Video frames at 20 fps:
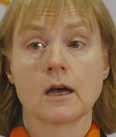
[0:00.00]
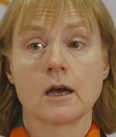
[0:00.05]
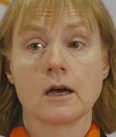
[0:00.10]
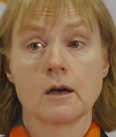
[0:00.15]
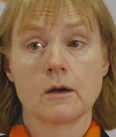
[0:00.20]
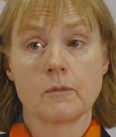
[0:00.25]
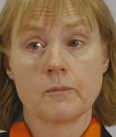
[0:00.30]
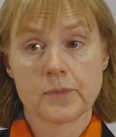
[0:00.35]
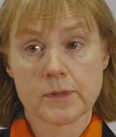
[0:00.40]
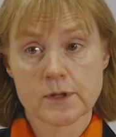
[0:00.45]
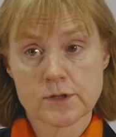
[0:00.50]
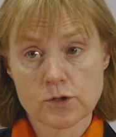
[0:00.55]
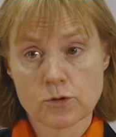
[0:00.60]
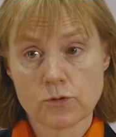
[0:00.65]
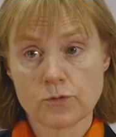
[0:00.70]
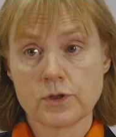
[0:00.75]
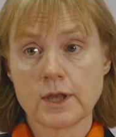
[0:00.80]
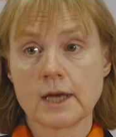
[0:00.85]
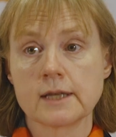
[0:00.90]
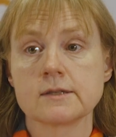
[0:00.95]
Um,
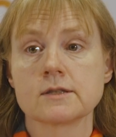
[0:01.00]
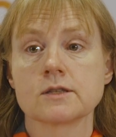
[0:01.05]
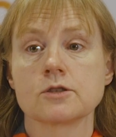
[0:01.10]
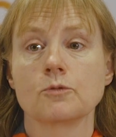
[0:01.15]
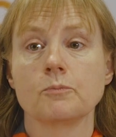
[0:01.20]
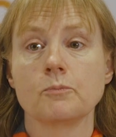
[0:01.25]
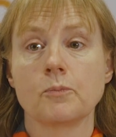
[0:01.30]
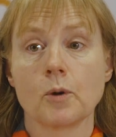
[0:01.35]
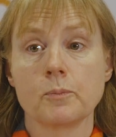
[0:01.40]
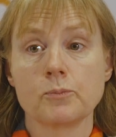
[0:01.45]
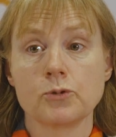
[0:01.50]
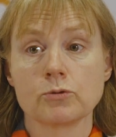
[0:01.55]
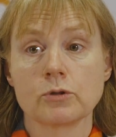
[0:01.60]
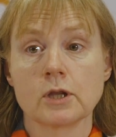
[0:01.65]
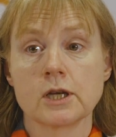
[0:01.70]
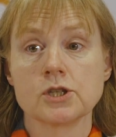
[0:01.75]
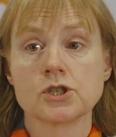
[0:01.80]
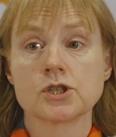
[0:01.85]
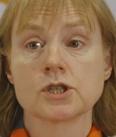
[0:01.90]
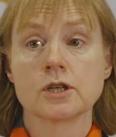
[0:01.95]
so that's the
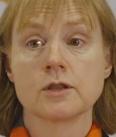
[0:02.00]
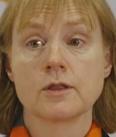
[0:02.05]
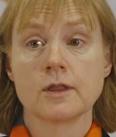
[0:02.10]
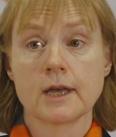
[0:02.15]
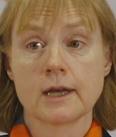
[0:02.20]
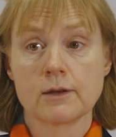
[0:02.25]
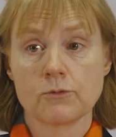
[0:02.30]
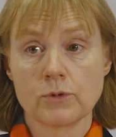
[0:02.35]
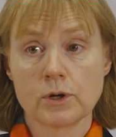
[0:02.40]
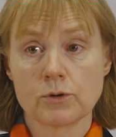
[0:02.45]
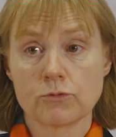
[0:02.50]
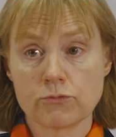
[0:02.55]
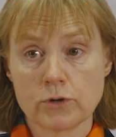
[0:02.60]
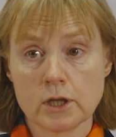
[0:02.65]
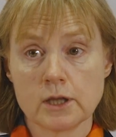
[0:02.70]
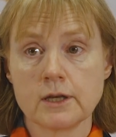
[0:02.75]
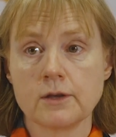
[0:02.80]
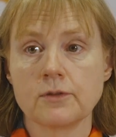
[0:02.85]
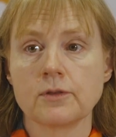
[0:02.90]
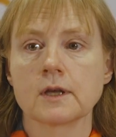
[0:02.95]
population that we
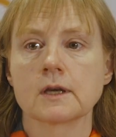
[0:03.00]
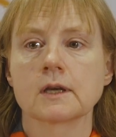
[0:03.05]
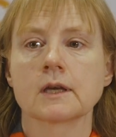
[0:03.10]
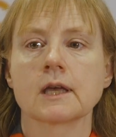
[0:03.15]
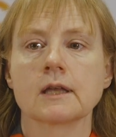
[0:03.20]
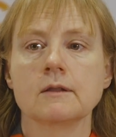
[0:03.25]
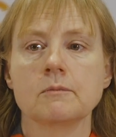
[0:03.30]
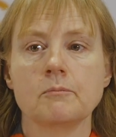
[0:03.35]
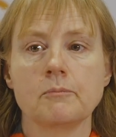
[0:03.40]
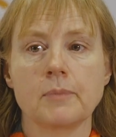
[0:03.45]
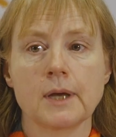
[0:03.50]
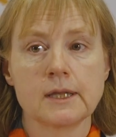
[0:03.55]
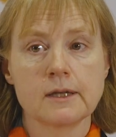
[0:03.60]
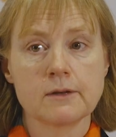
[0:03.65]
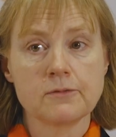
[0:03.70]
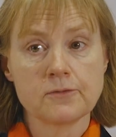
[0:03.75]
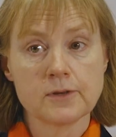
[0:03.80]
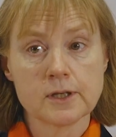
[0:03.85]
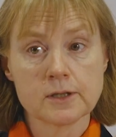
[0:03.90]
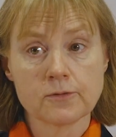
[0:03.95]
really think can
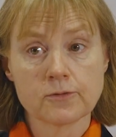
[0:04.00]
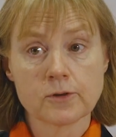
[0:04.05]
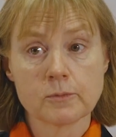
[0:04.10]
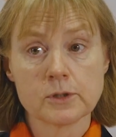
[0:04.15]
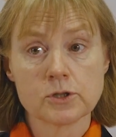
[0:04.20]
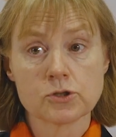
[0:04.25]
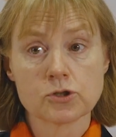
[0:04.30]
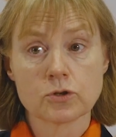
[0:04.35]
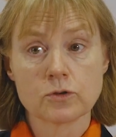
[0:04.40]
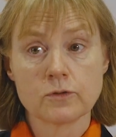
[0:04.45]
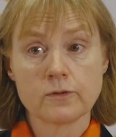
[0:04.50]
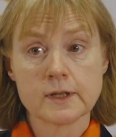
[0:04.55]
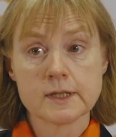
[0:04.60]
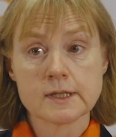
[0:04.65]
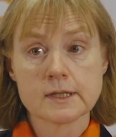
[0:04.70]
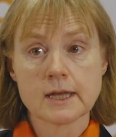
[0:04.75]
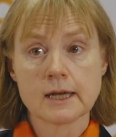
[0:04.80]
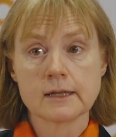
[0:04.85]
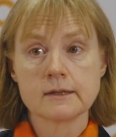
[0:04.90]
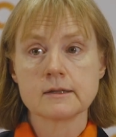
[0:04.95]
benefit from
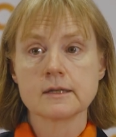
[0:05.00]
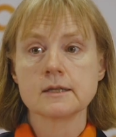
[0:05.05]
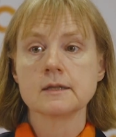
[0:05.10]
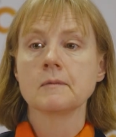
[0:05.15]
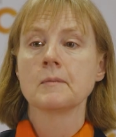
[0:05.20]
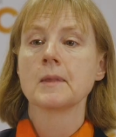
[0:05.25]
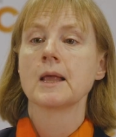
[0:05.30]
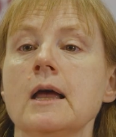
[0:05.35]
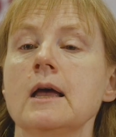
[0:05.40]
atorvastatin.